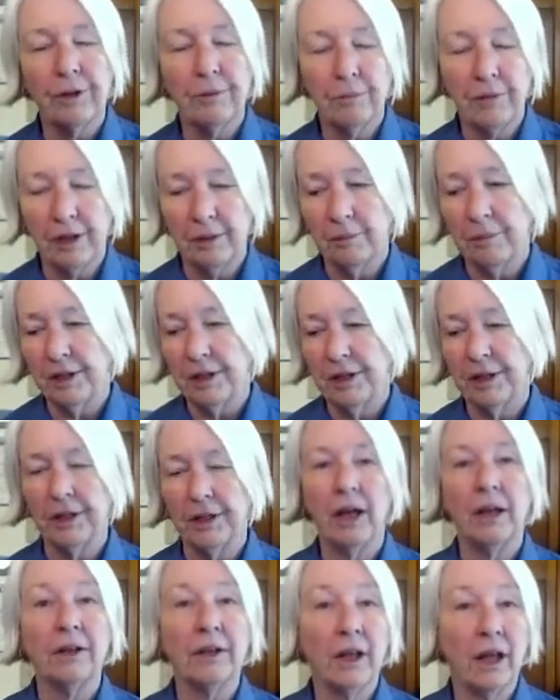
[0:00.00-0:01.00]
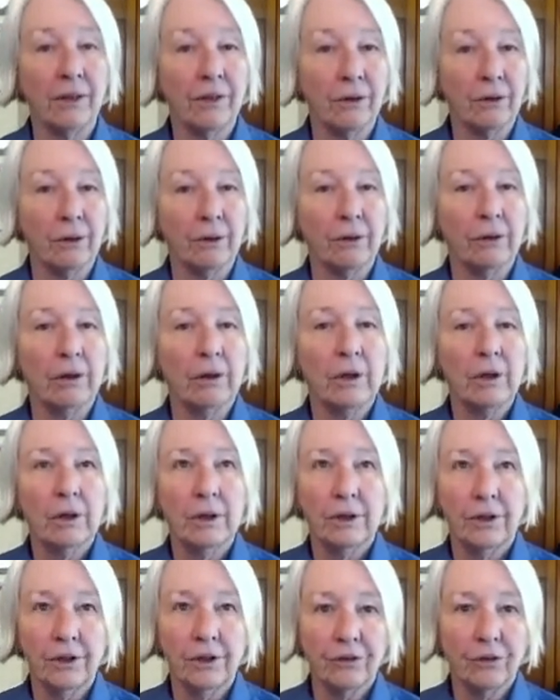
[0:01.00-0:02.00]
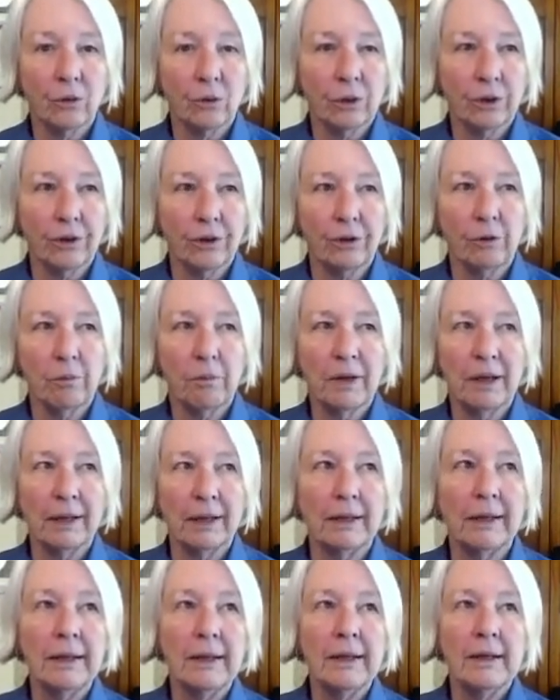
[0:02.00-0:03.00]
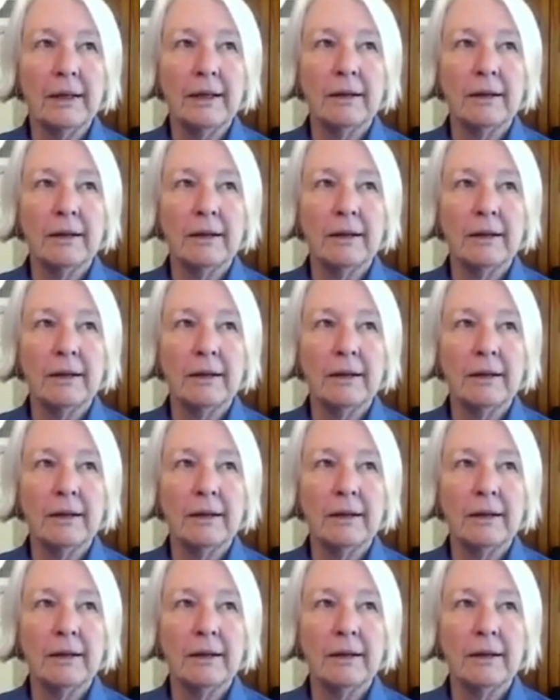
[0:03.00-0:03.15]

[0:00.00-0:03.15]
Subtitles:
It may be another disorder, but